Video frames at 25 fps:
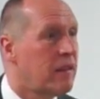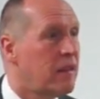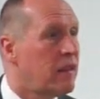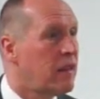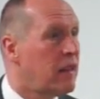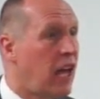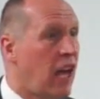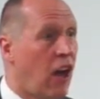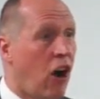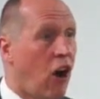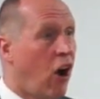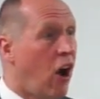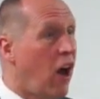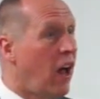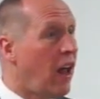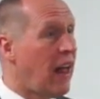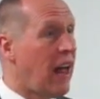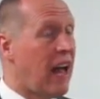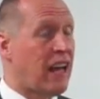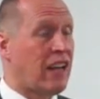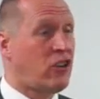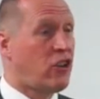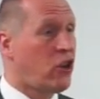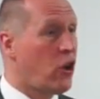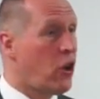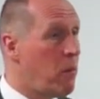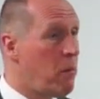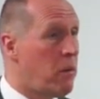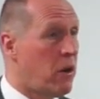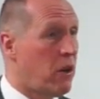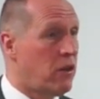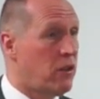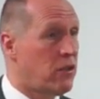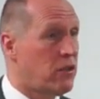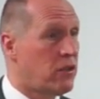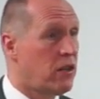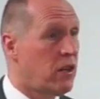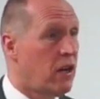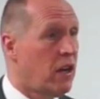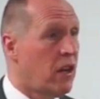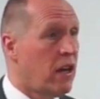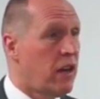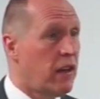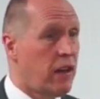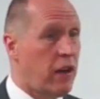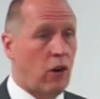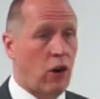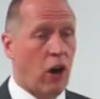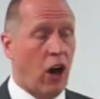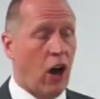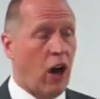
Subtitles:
They all had tumors. They're